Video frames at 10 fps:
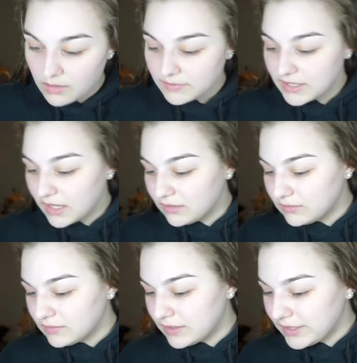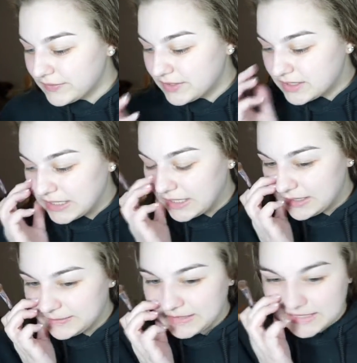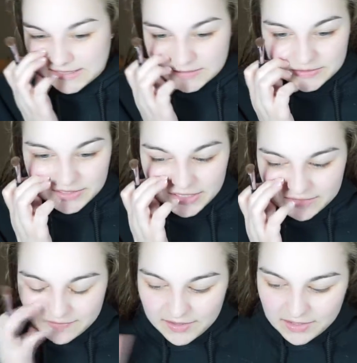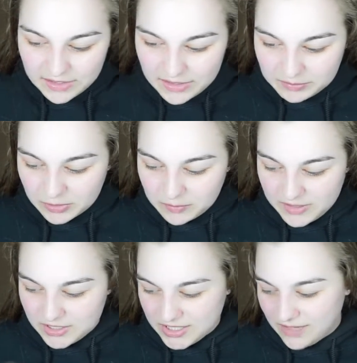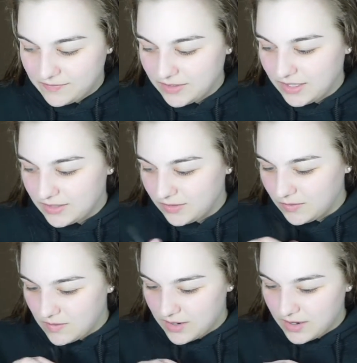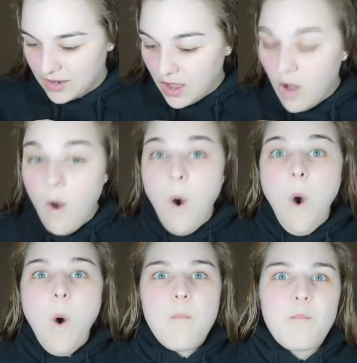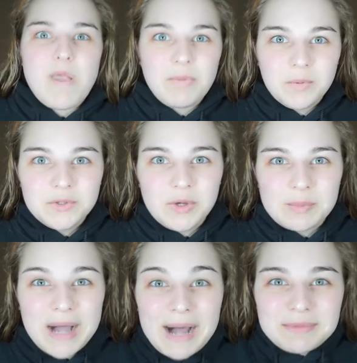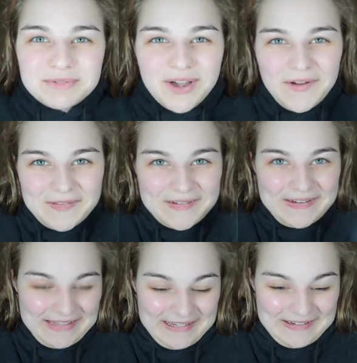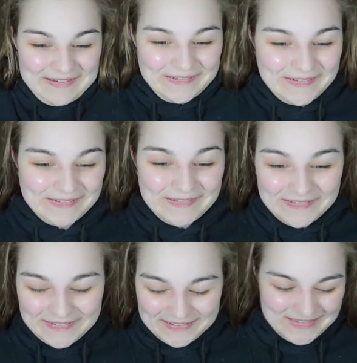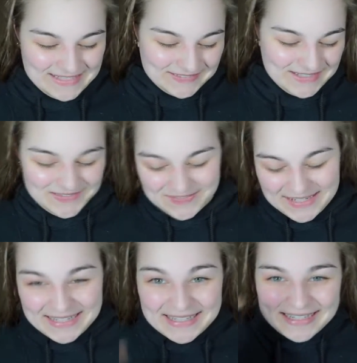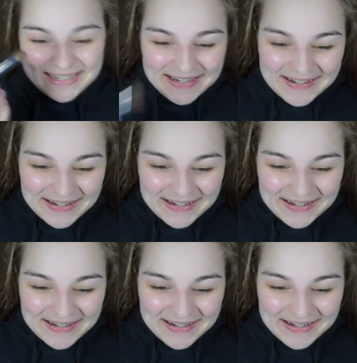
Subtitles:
But now that I've started, I'm realizing I don't really have like an appropriate shade for the inner corner. Maybe we'll do a pop of color in the inner corner. Ooh, that'll be so much fun.